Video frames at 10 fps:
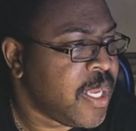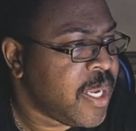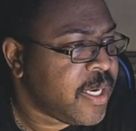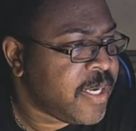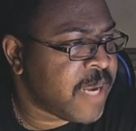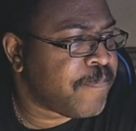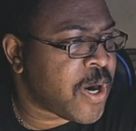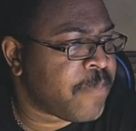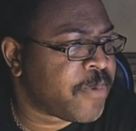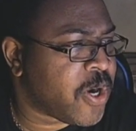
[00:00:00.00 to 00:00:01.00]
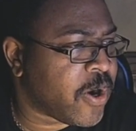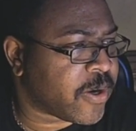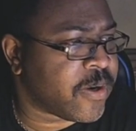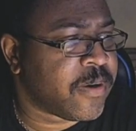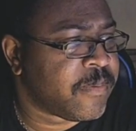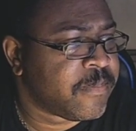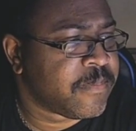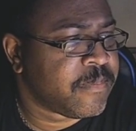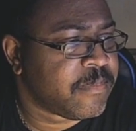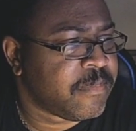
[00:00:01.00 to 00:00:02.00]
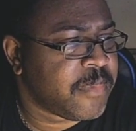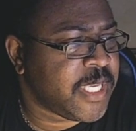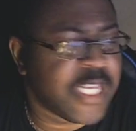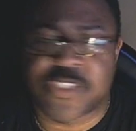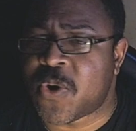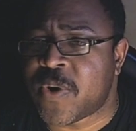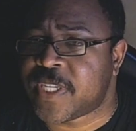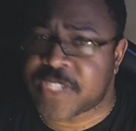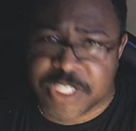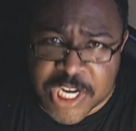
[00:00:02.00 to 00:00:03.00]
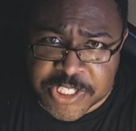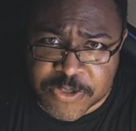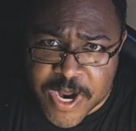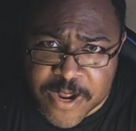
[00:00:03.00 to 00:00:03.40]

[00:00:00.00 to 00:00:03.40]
Nick Baumgartner is going C.J. Stroud.